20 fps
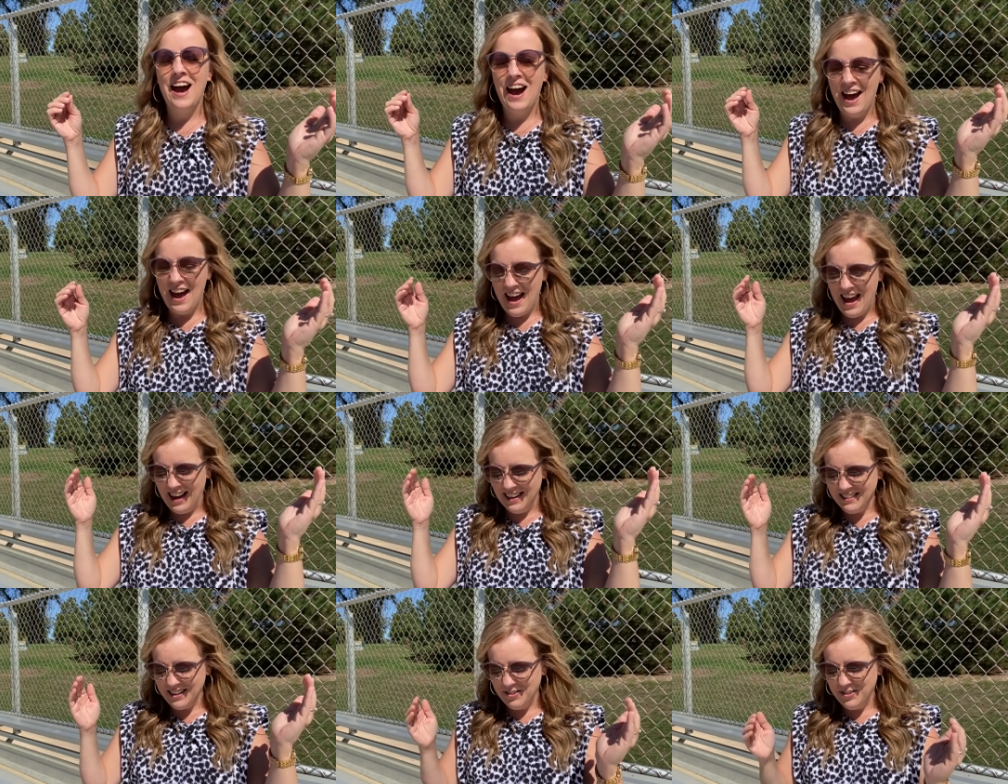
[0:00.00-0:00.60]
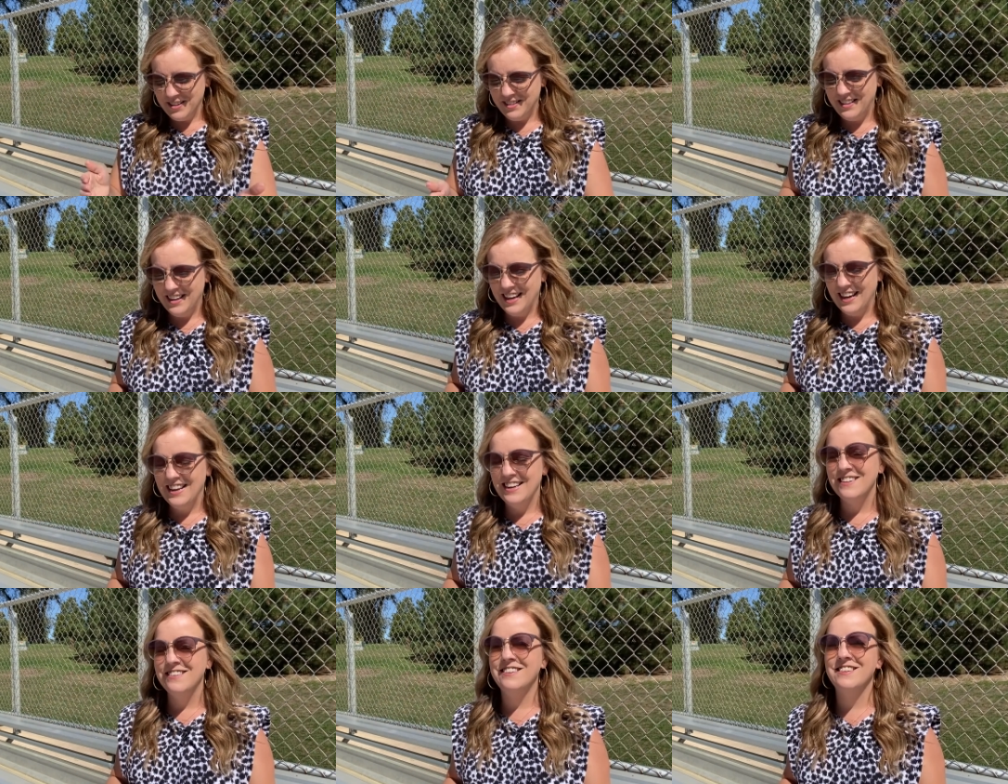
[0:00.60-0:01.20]
I, as I was
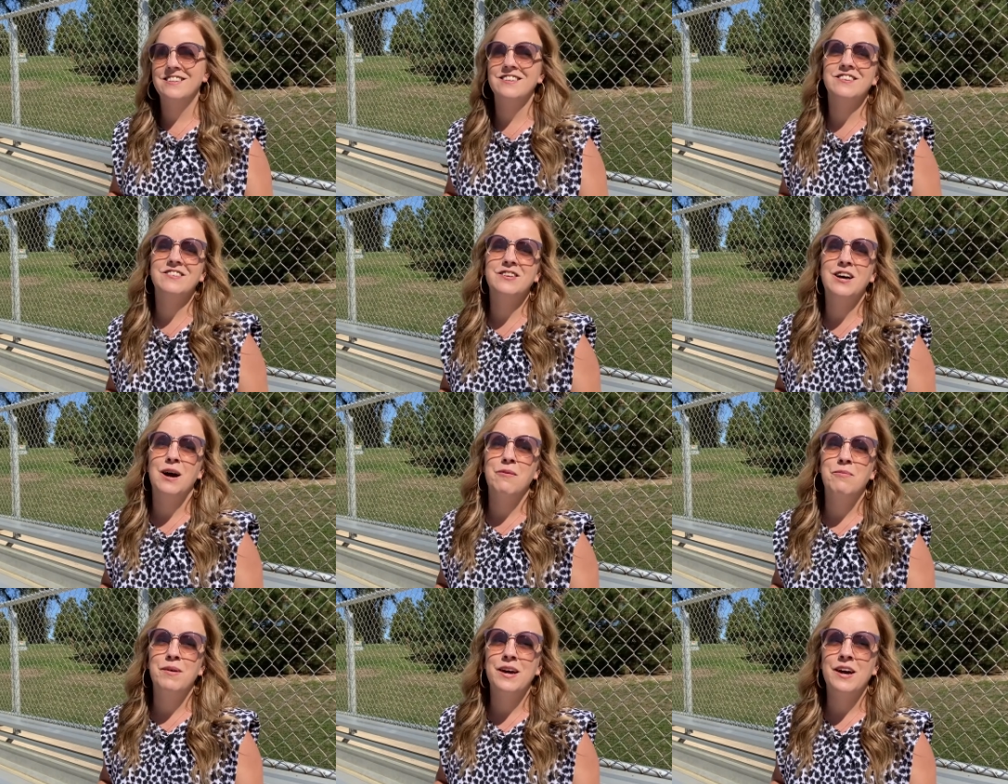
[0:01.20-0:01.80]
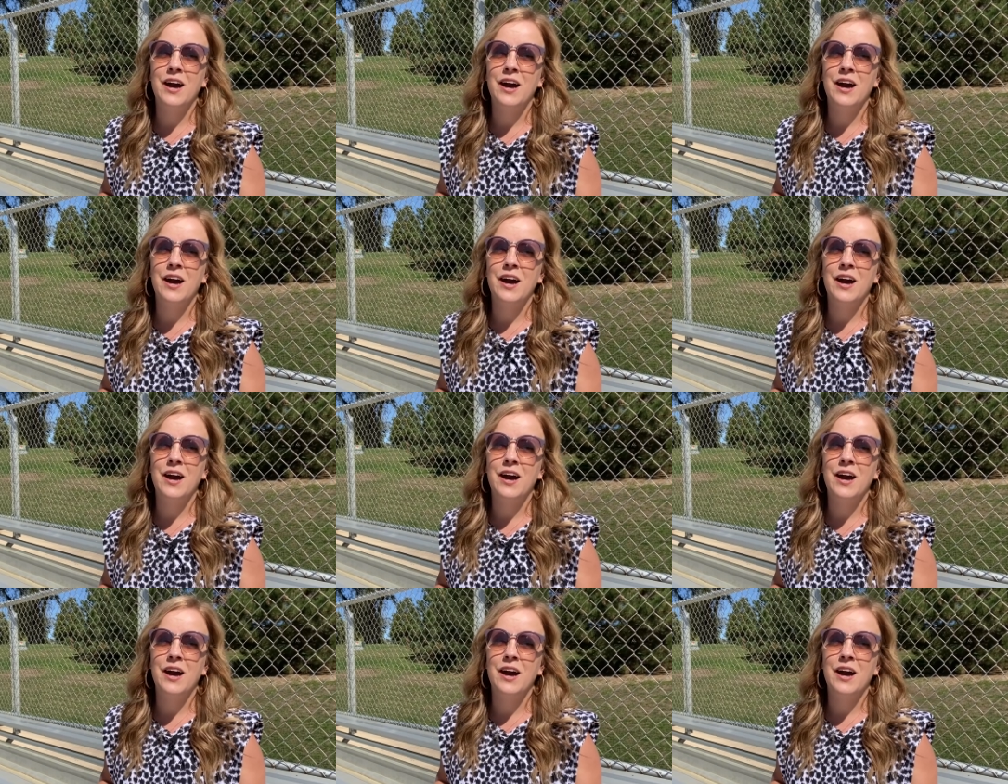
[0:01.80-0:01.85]
digging into this topic,